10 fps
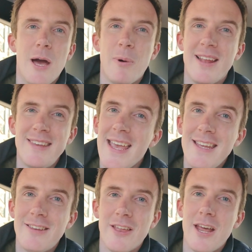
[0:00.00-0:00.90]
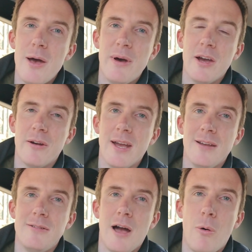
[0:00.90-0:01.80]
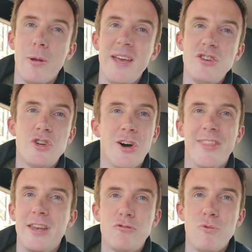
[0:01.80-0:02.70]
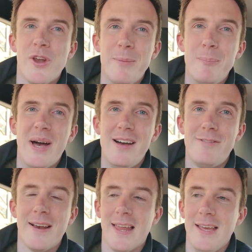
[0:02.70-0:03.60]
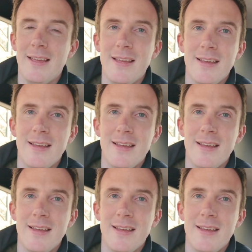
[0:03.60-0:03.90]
when I take it to the Nurburgring, I want to make sure that it's running perfectly.